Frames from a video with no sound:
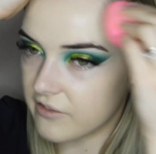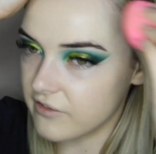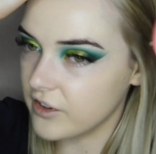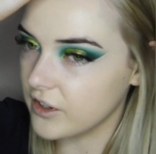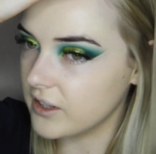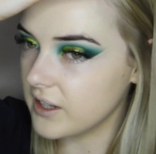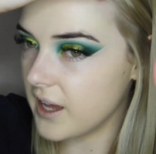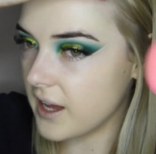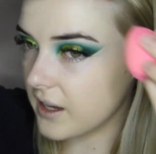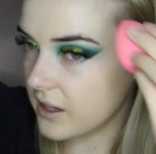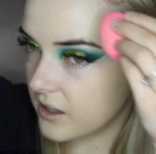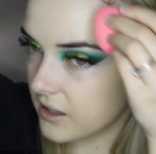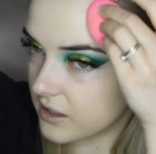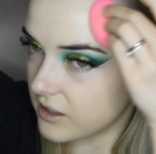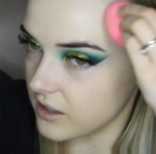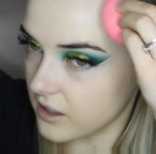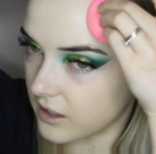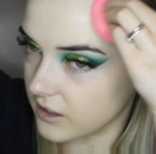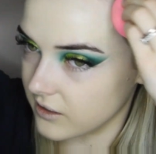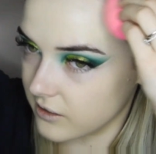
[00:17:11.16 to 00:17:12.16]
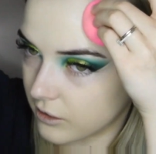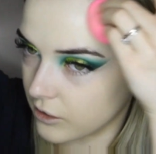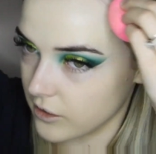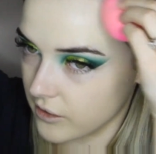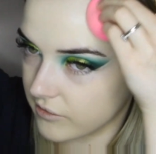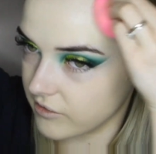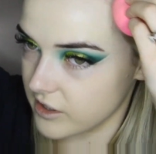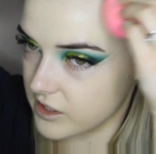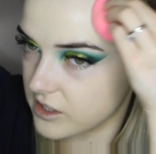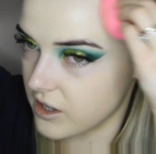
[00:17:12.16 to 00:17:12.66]
I feel like a
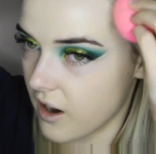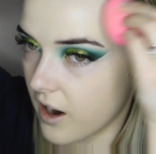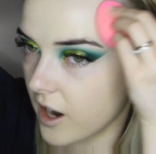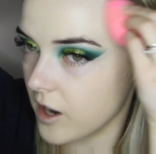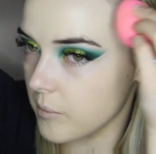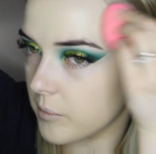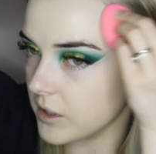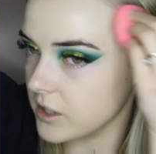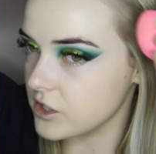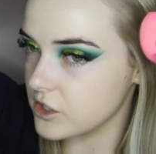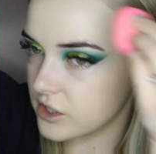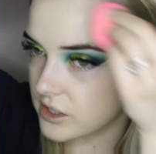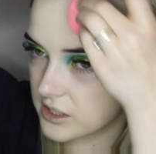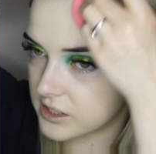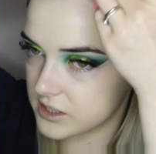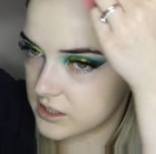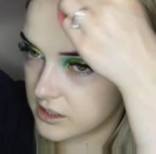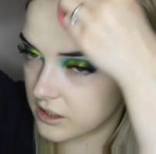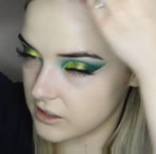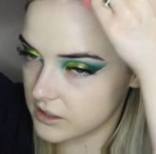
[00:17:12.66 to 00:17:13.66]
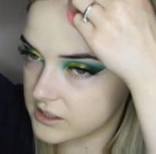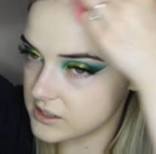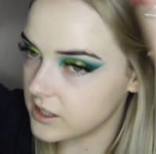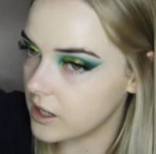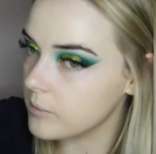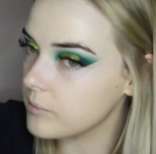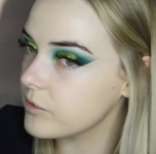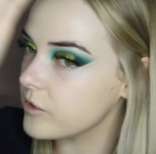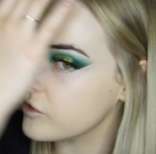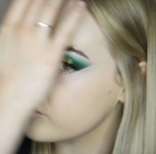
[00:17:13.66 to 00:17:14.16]
lot of the time it just
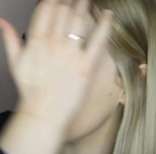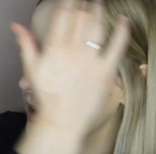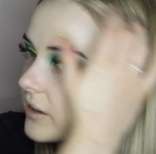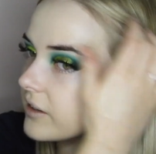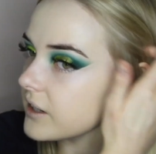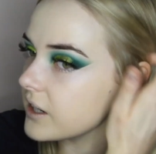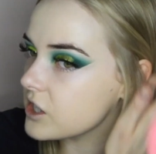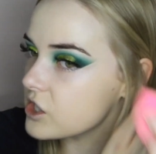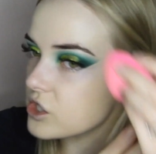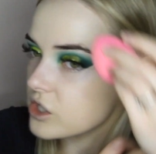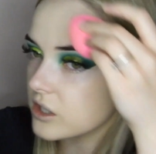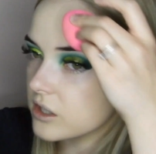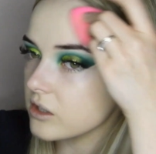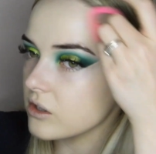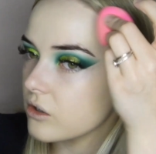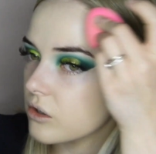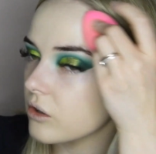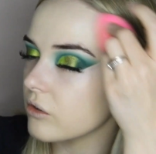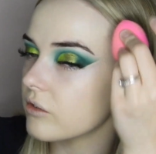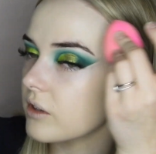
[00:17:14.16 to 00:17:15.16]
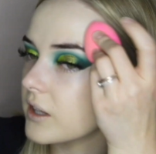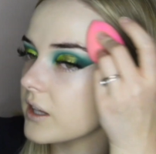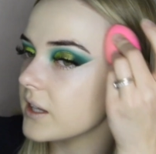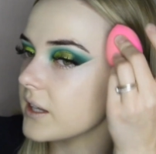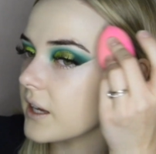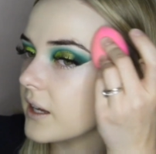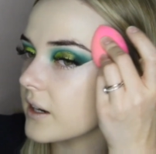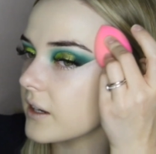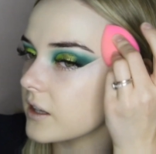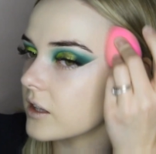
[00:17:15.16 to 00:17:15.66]
sucks up the foundation and you're not
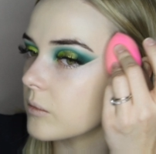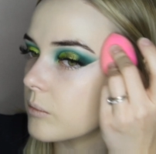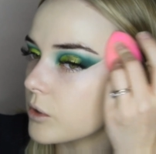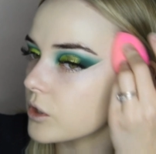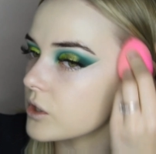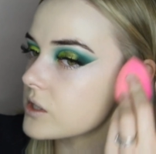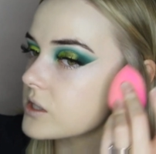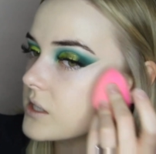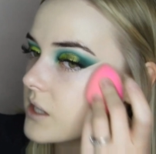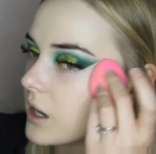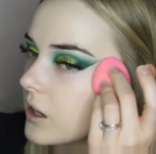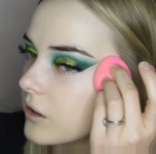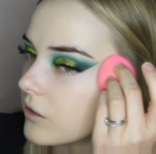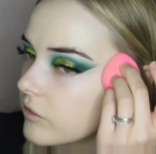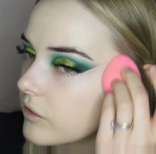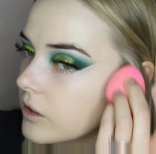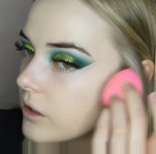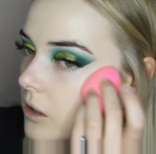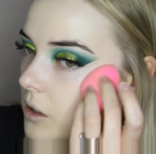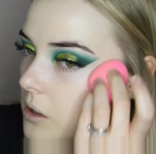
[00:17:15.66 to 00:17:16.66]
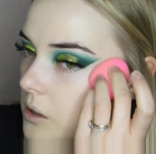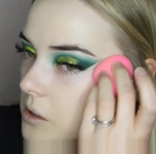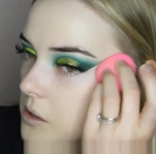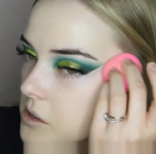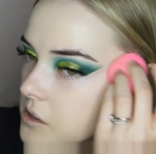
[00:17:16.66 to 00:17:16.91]
really getting the most out of it.